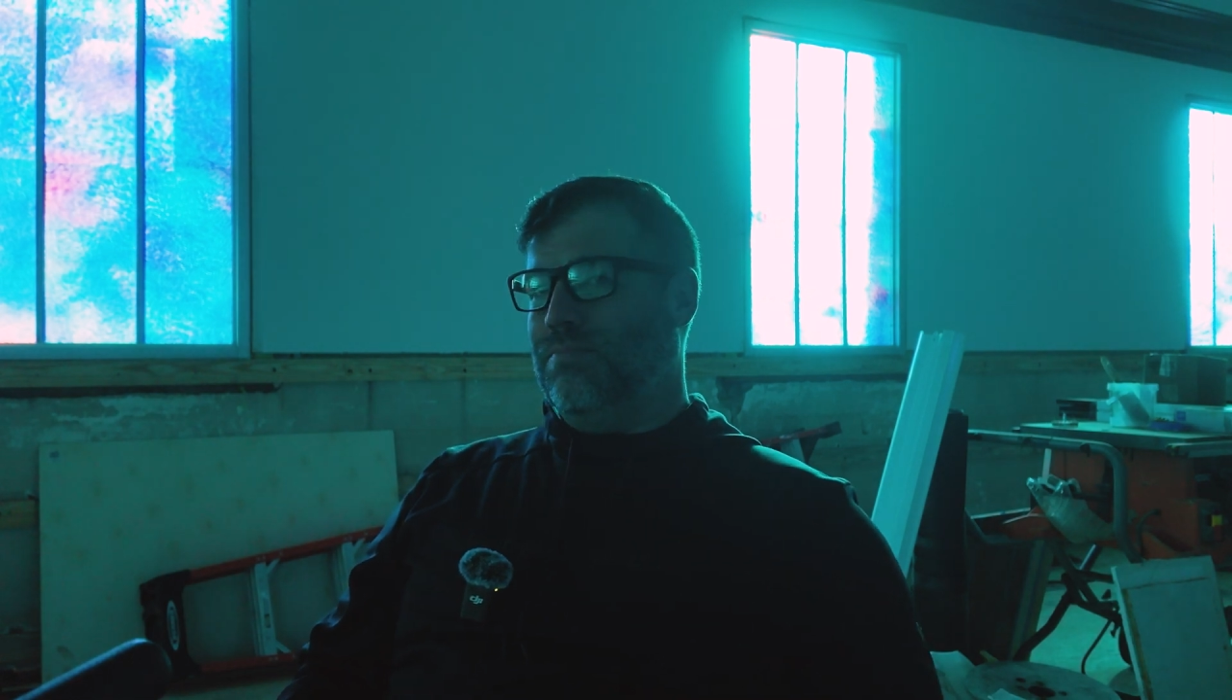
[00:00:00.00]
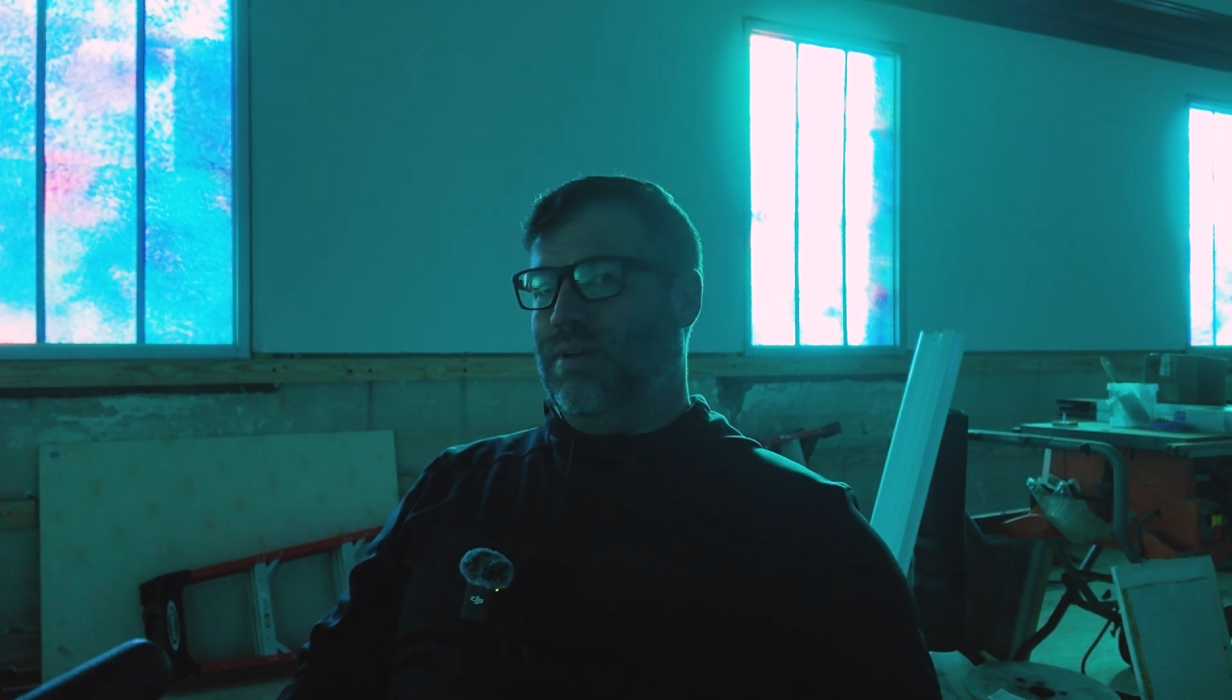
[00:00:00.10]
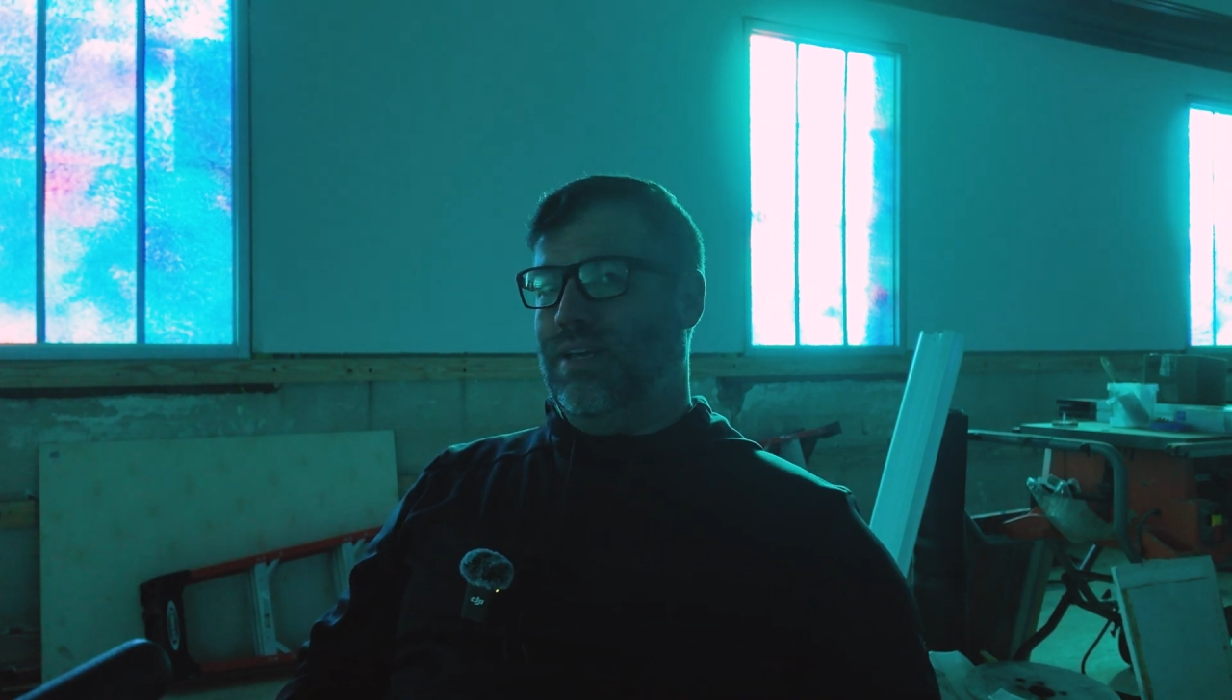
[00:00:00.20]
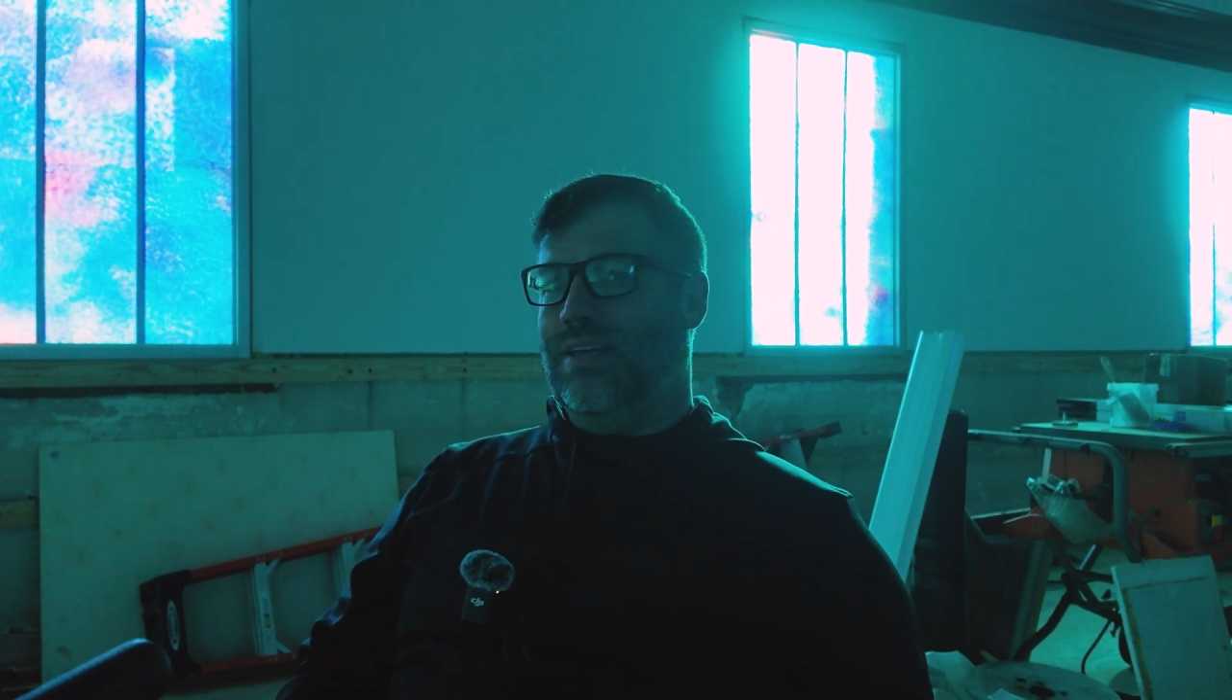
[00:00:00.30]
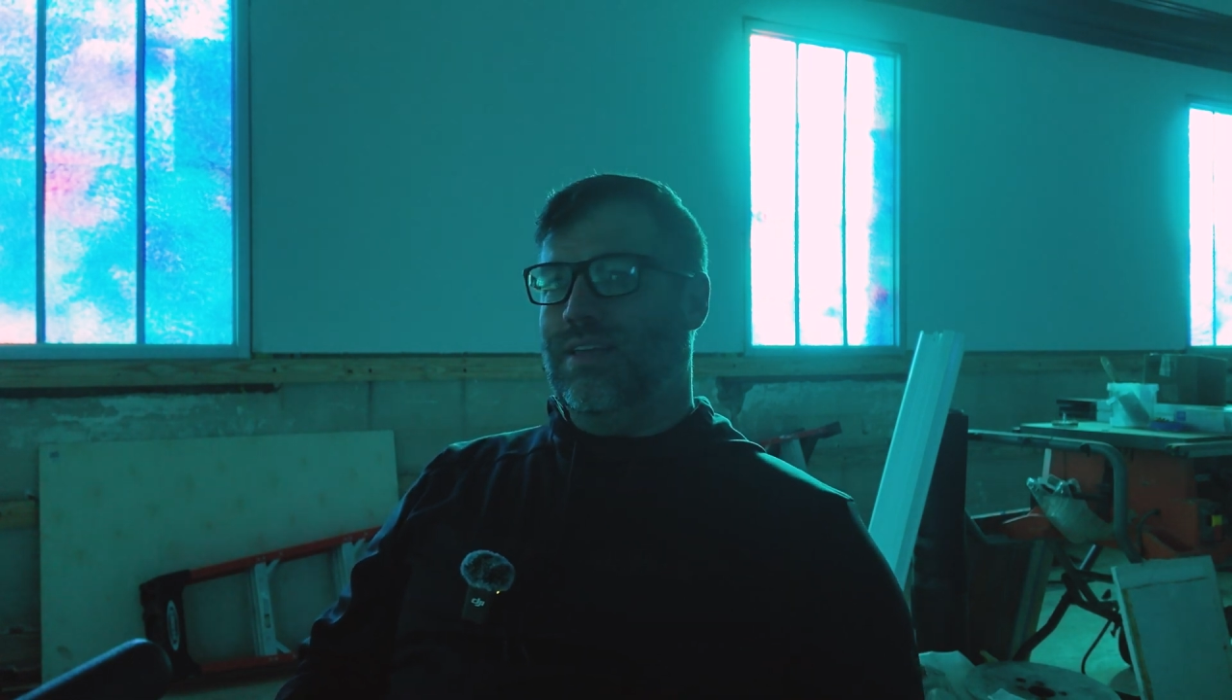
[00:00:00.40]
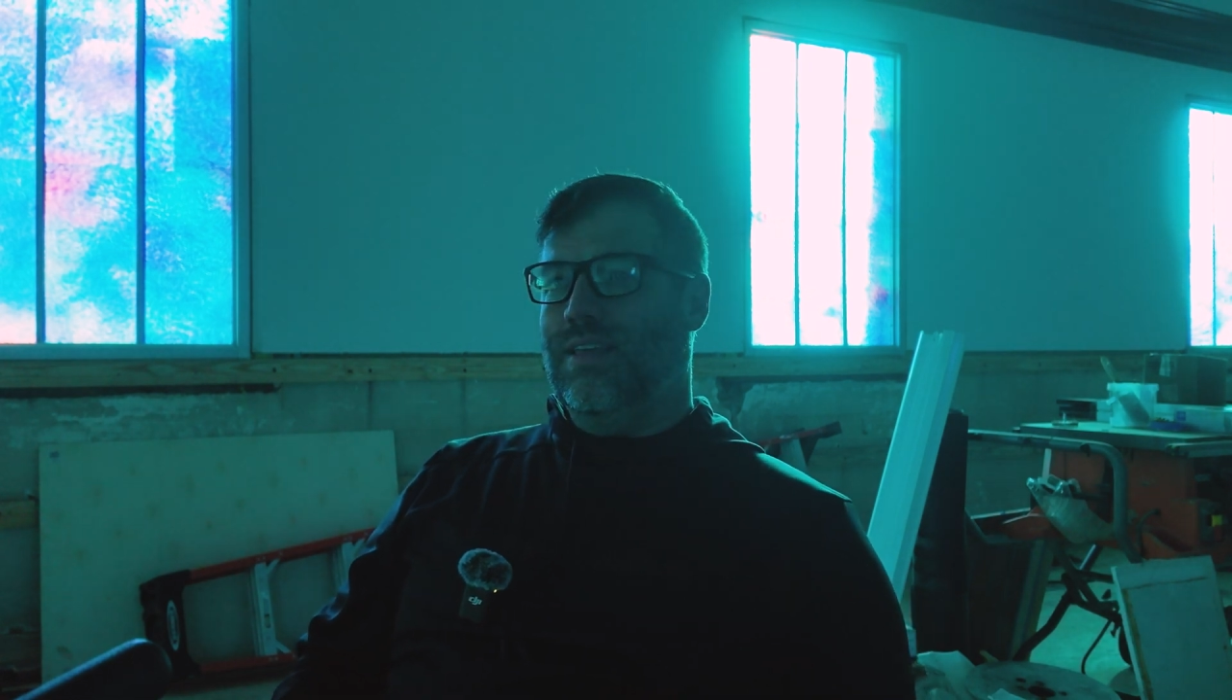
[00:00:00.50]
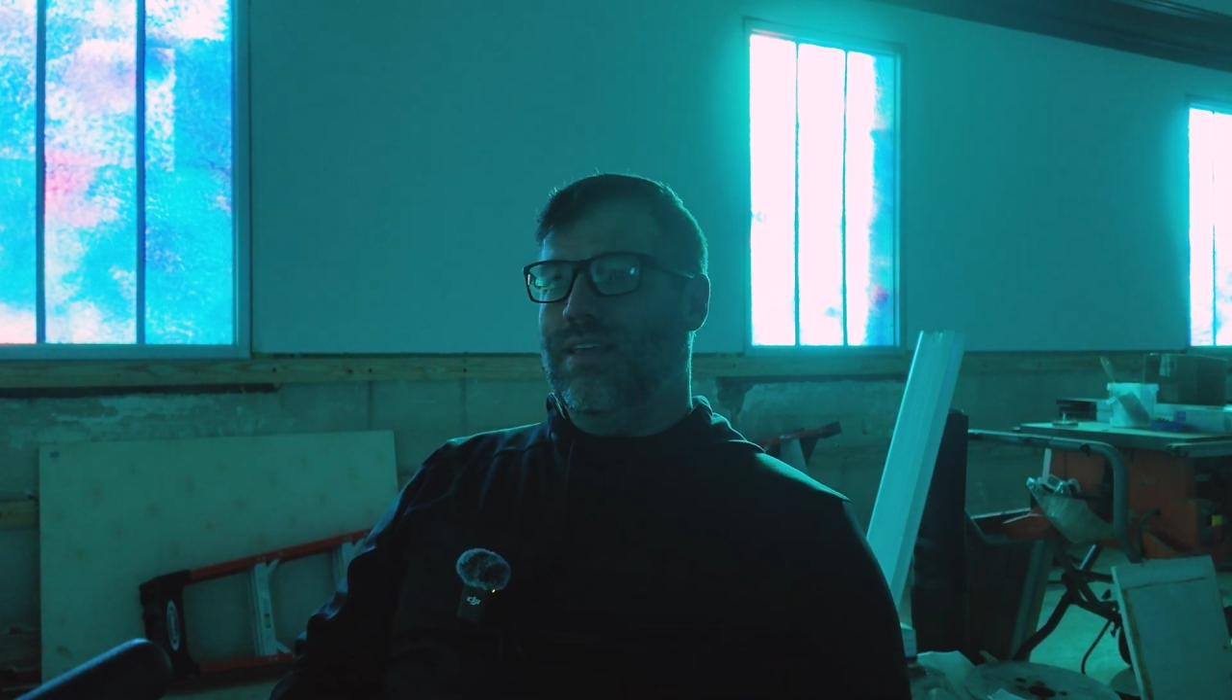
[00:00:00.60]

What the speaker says: But